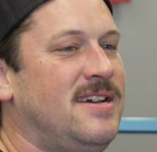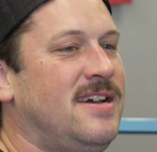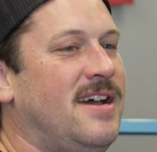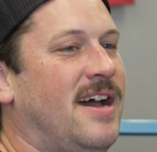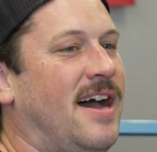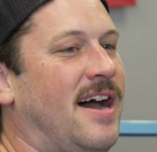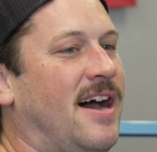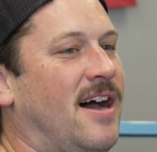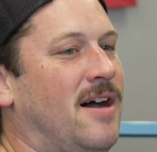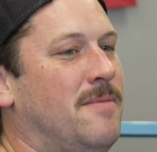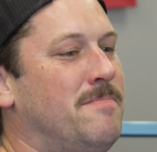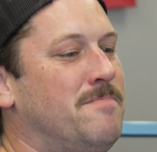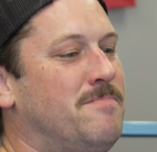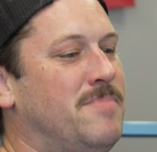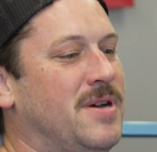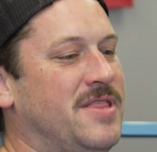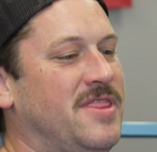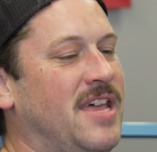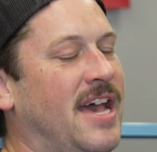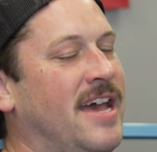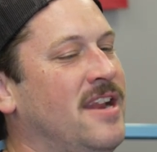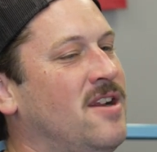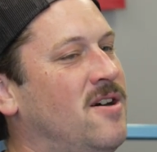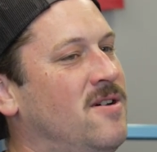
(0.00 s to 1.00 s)
But
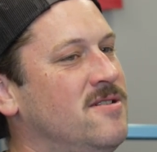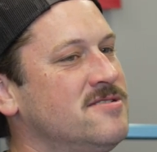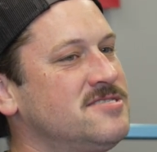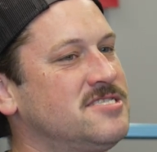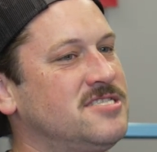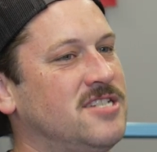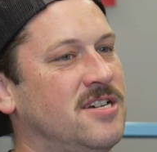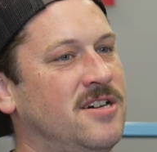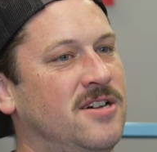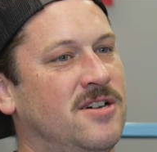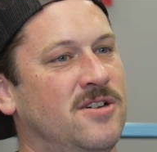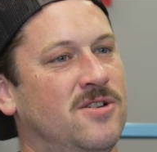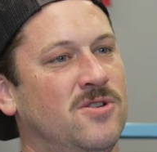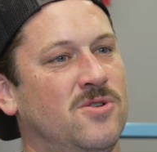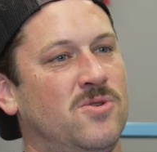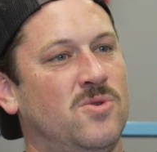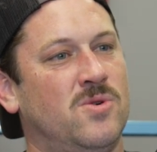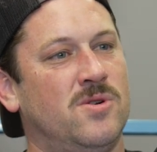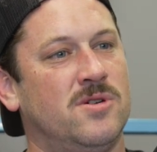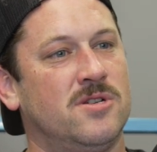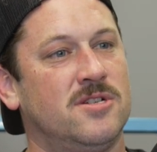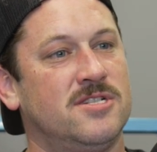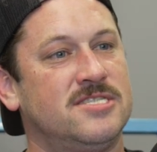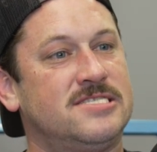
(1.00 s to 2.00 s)
then
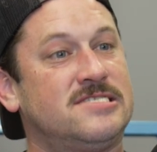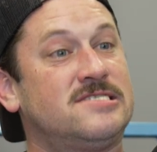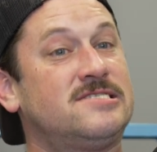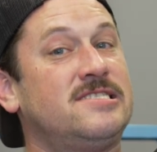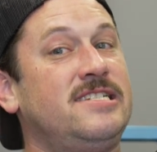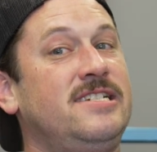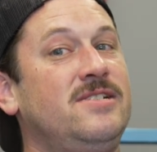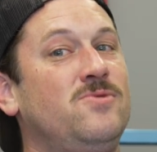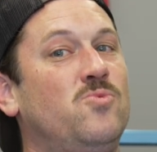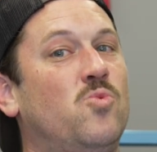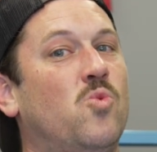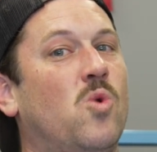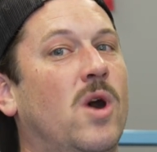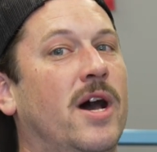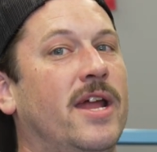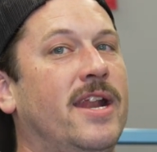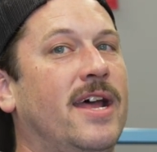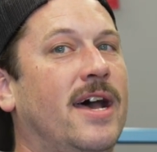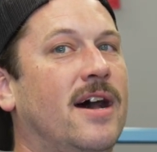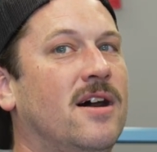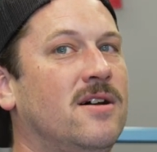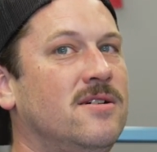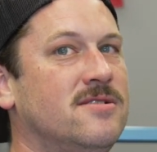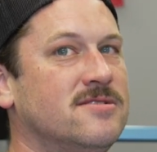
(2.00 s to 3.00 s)
also see what
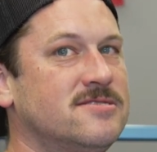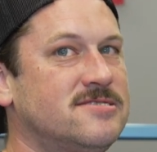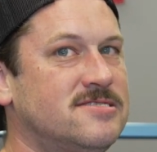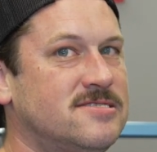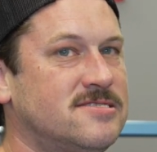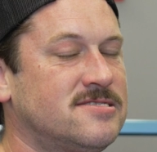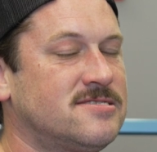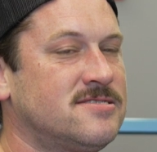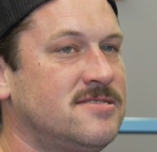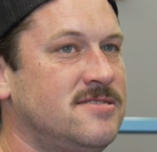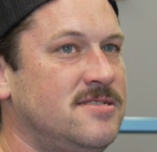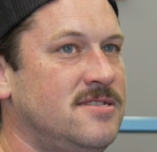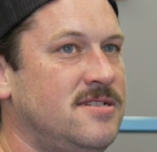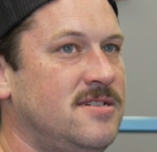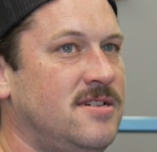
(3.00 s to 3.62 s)
else